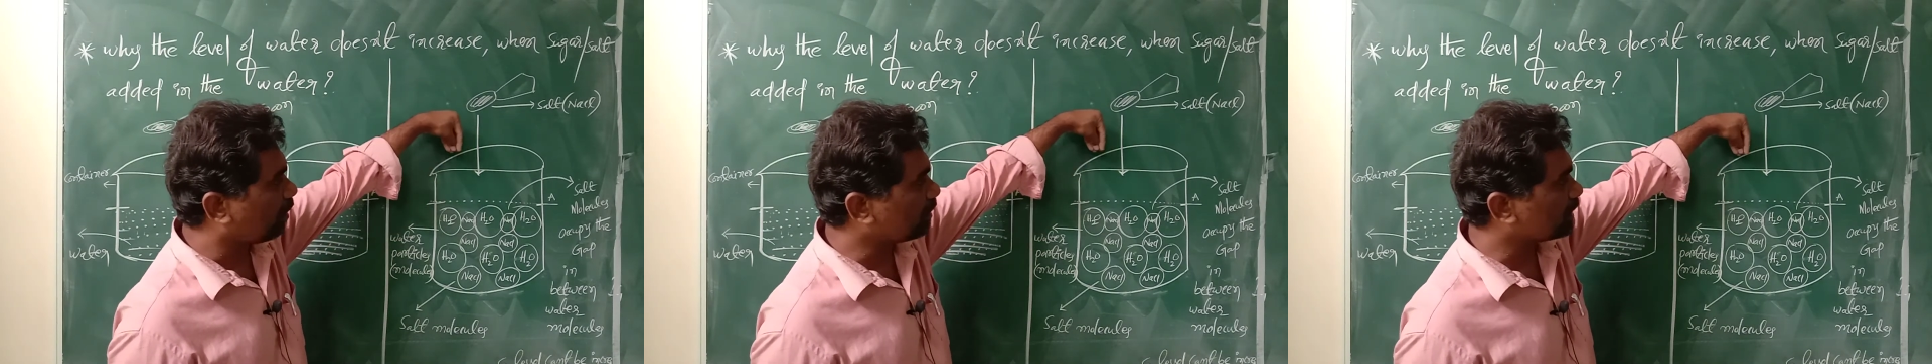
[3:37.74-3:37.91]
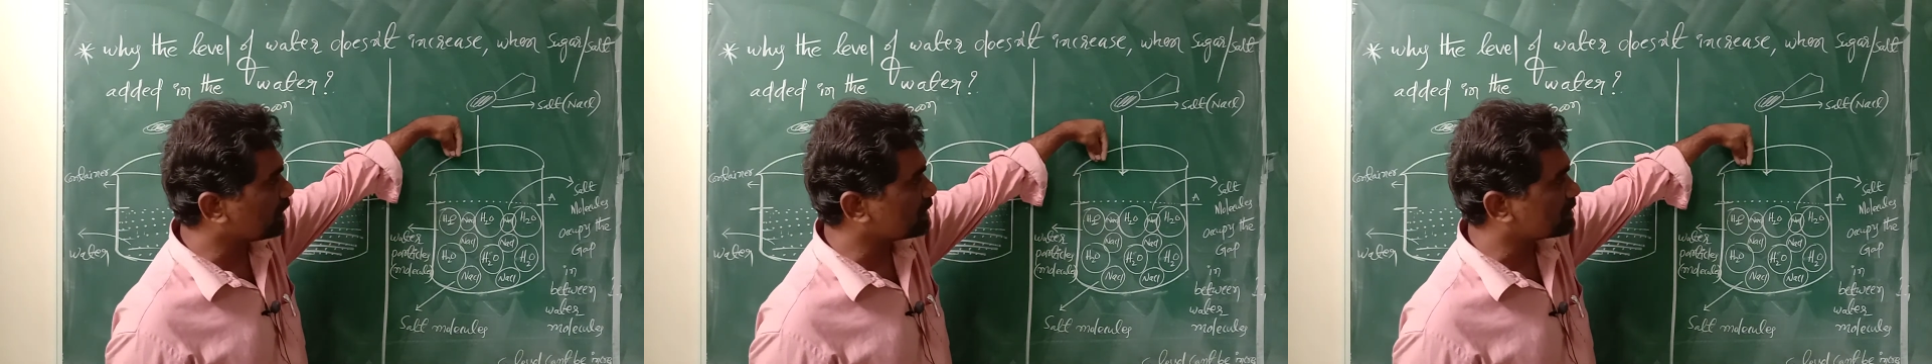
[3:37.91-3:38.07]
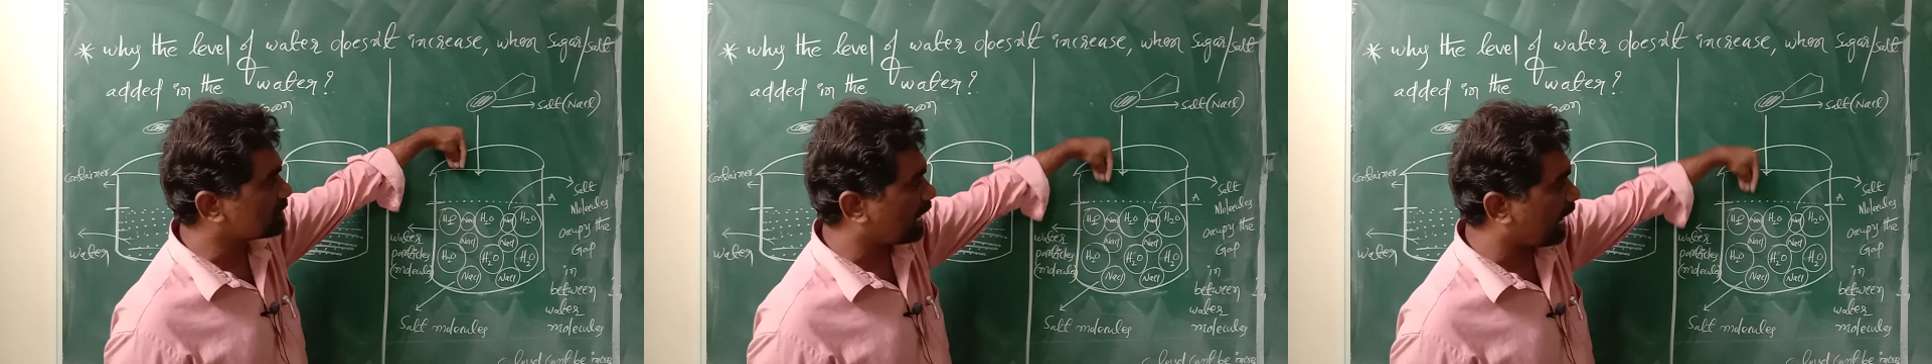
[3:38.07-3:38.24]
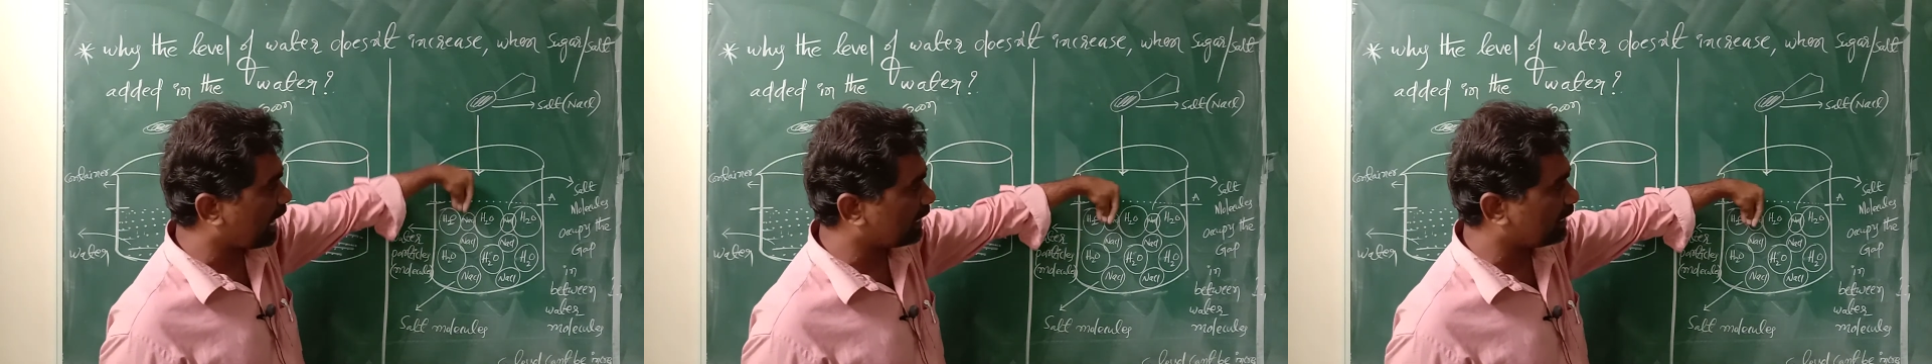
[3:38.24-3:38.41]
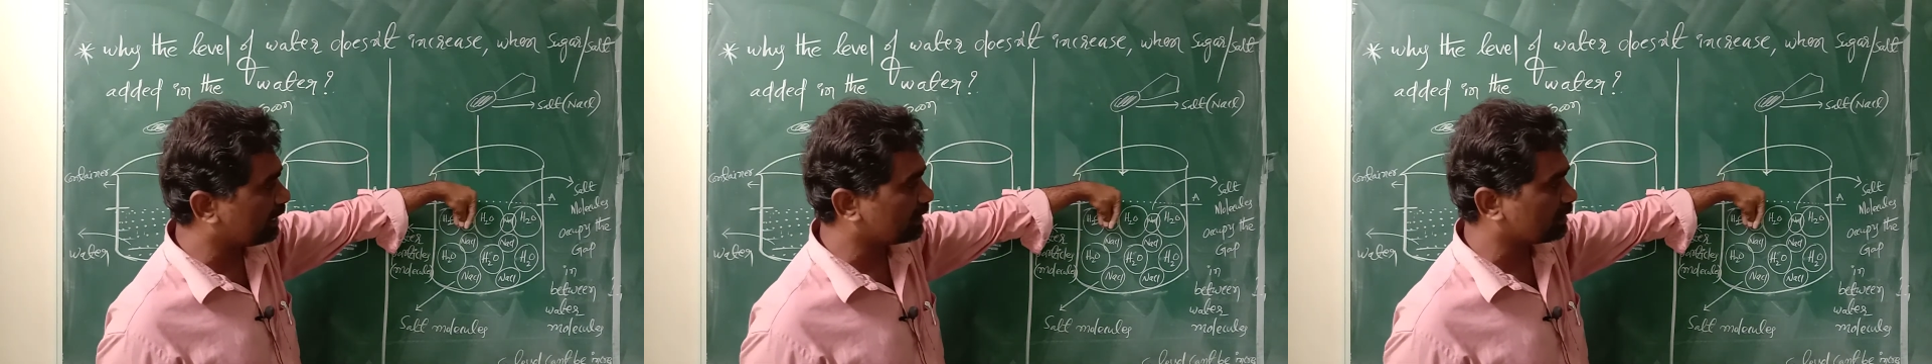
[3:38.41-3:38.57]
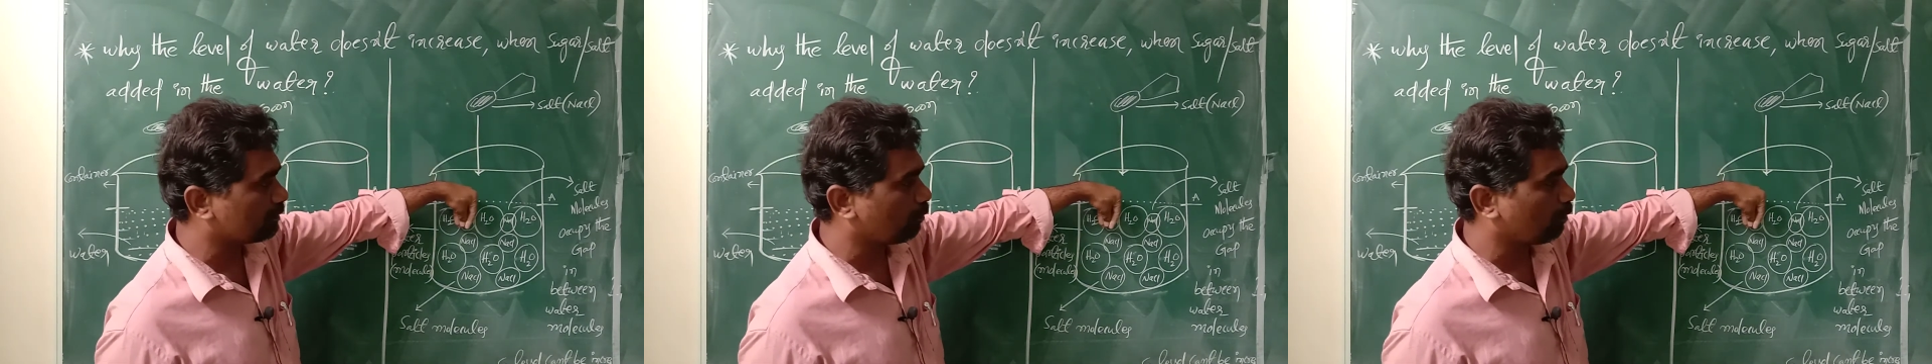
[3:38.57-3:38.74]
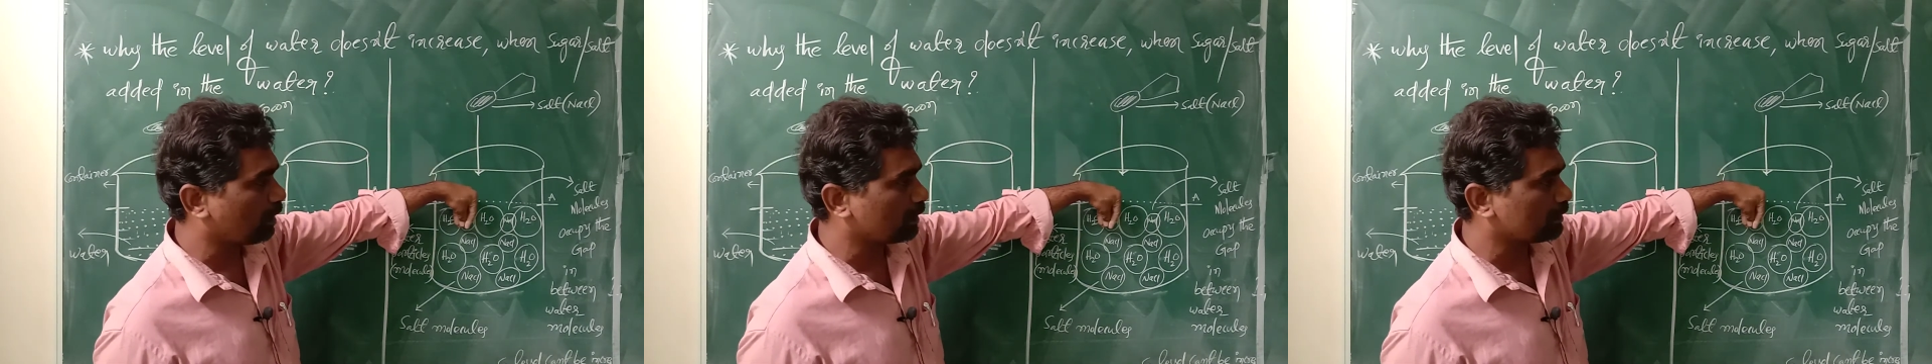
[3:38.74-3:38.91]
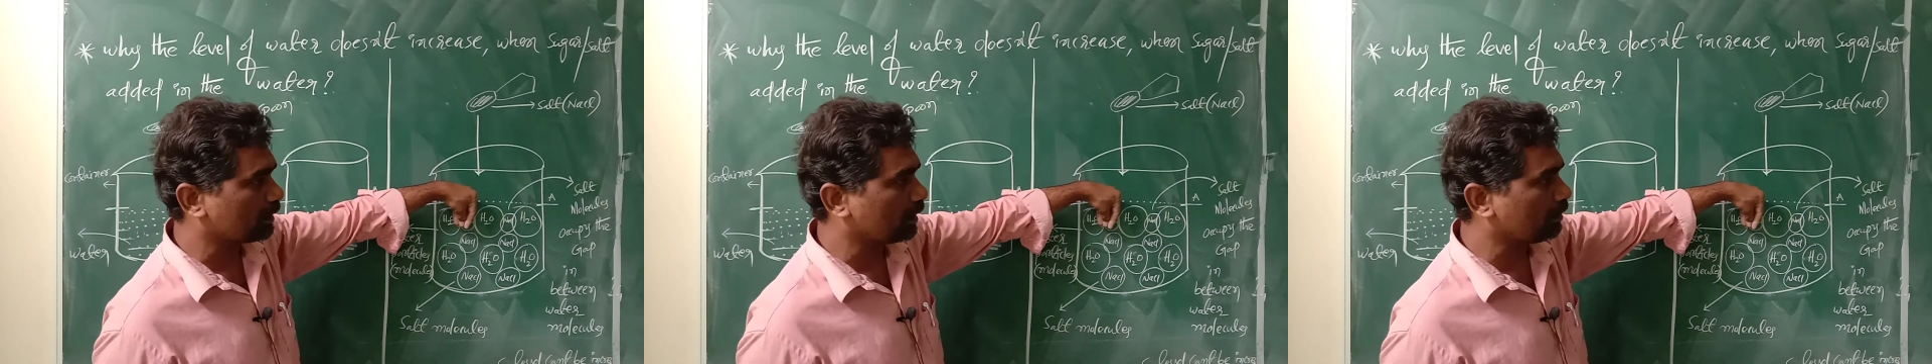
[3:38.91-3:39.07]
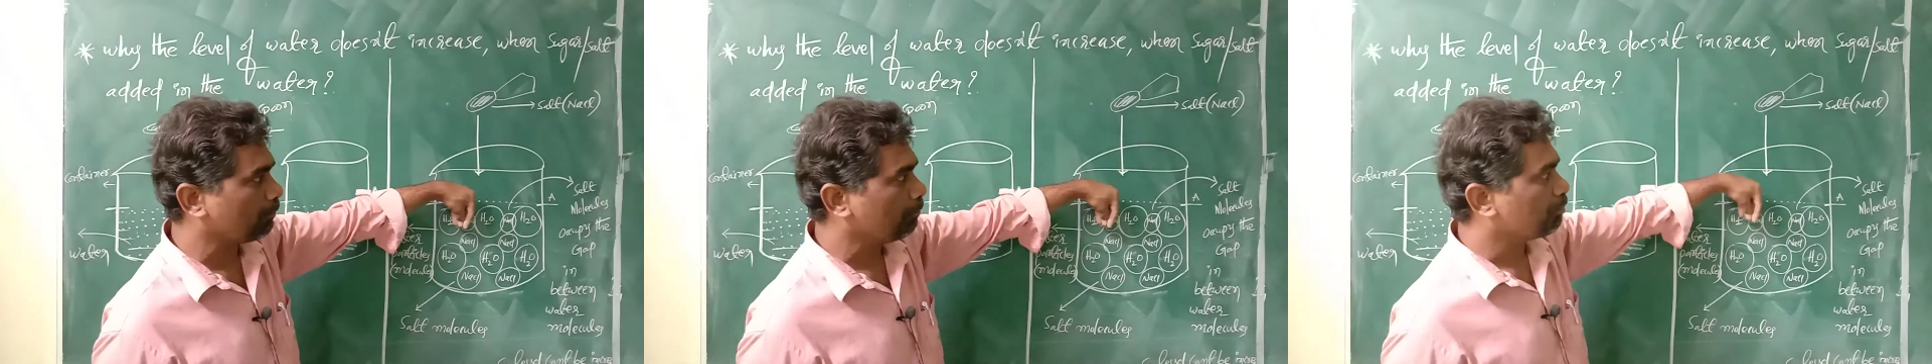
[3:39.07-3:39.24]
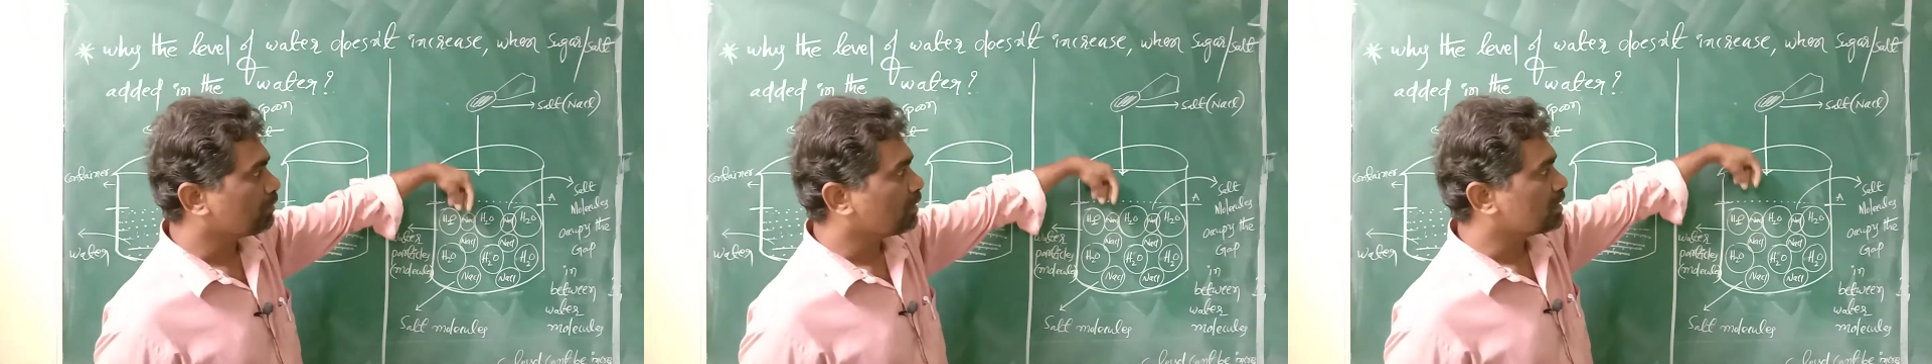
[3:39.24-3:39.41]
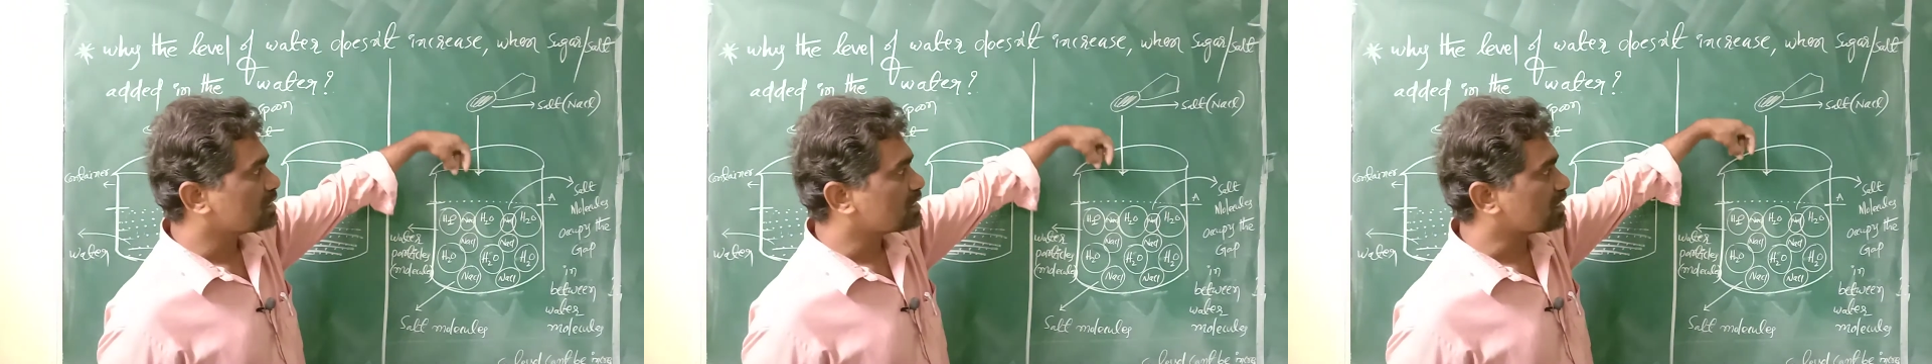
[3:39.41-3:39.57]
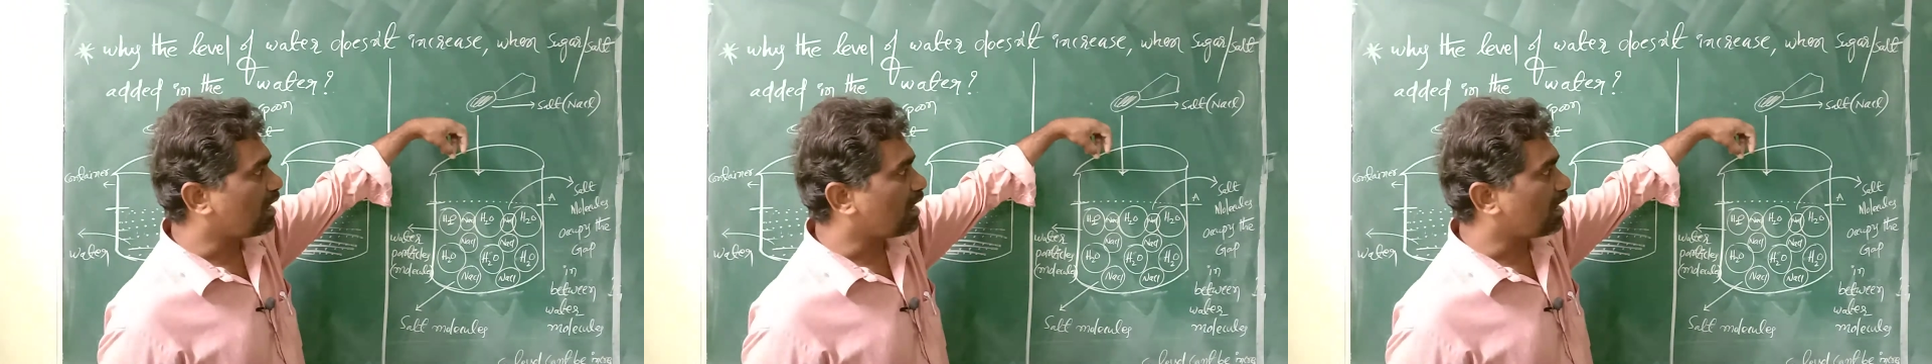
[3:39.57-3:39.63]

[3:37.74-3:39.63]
is added in the water,